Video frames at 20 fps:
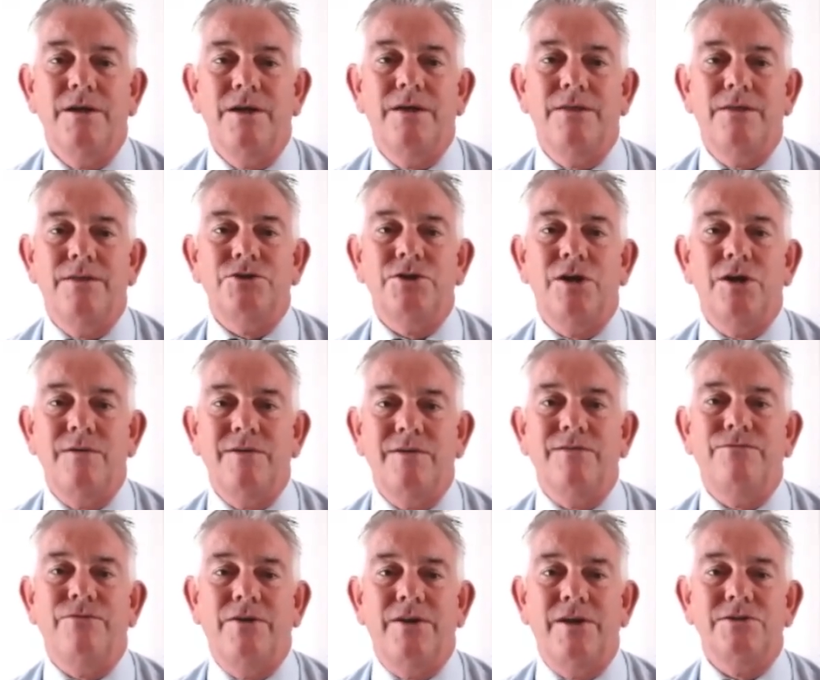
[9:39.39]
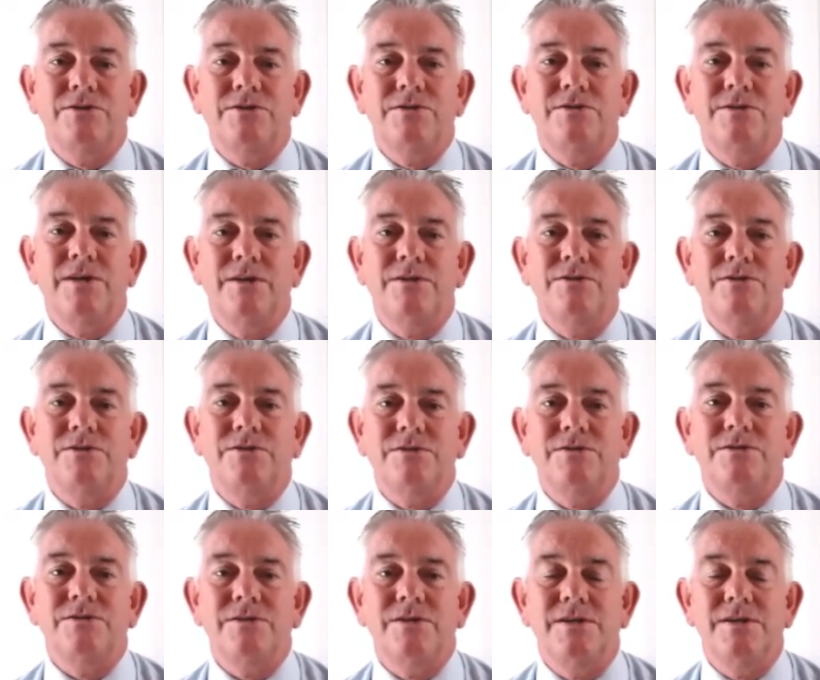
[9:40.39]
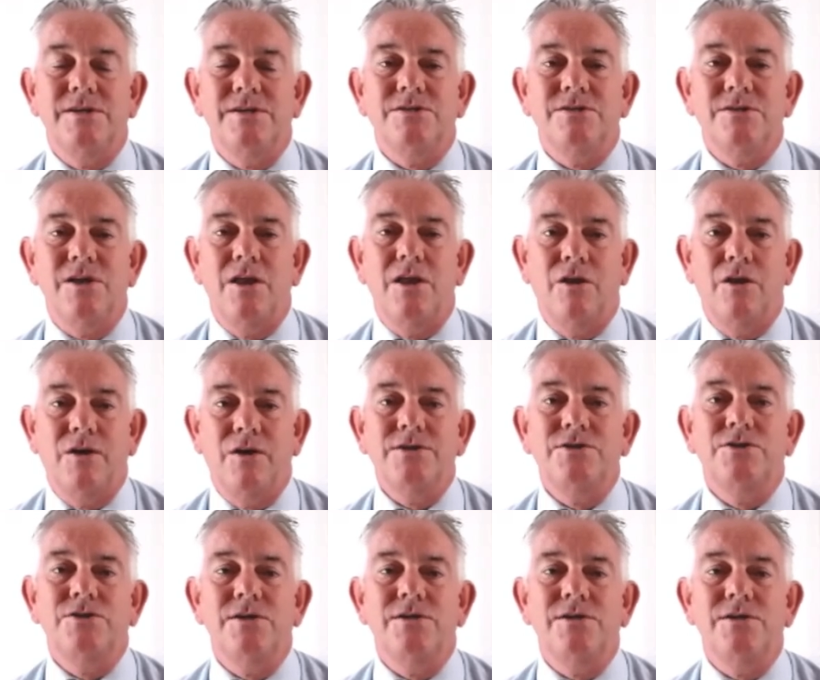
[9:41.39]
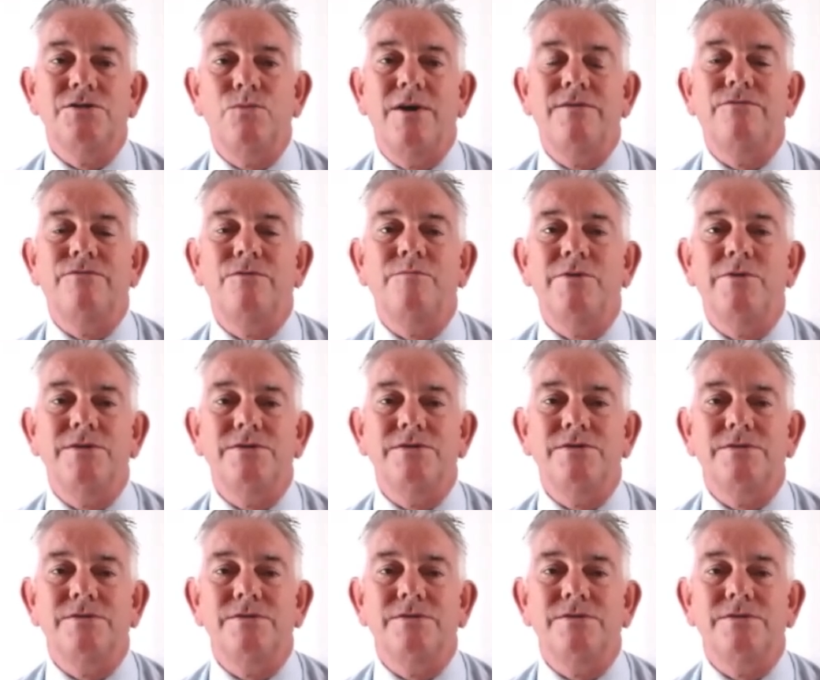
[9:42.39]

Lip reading: The sharing of financial intelligence is light years away from this.